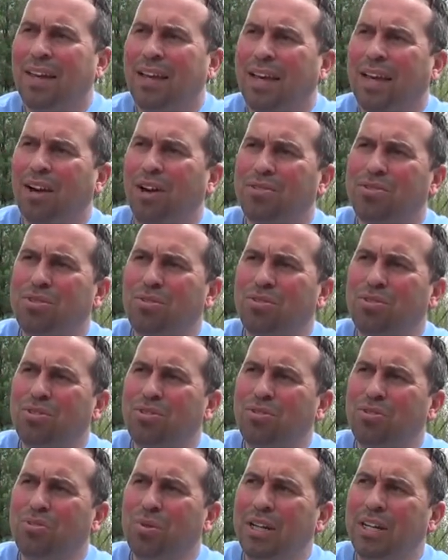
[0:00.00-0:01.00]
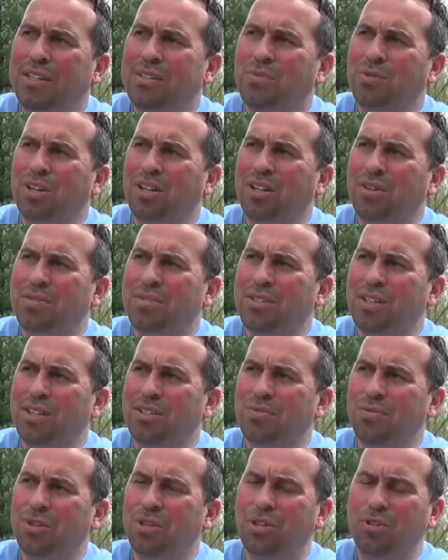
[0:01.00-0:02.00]
And also, too, when it's one of those
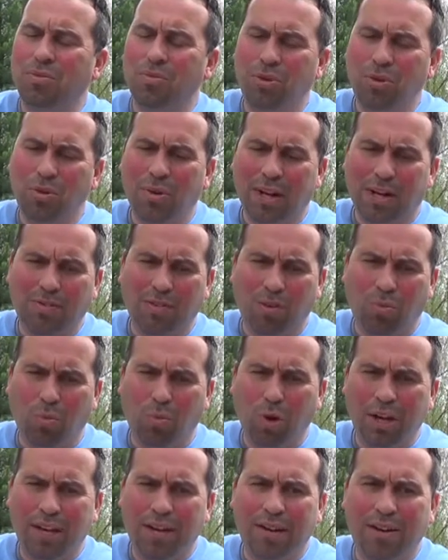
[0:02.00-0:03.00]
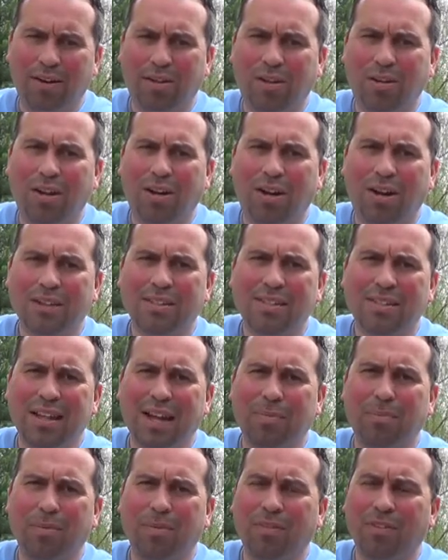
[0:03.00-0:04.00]
things where you have a win-at-all-cost
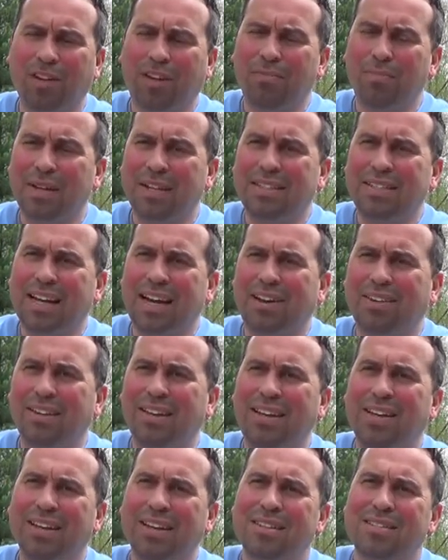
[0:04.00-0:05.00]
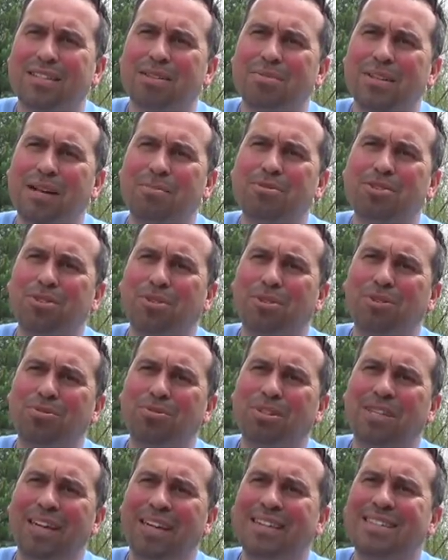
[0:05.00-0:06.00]
type of club mentality, sometimes you
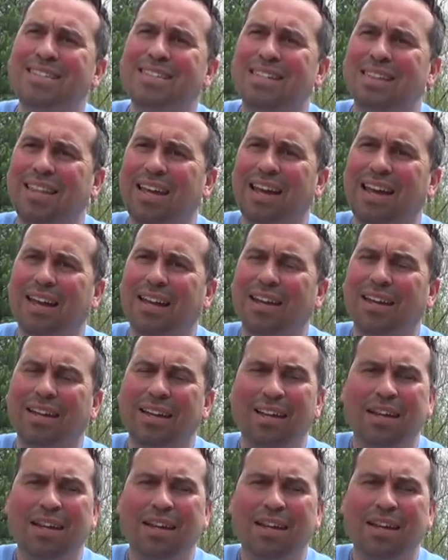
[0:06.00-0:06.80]
lose kids in that.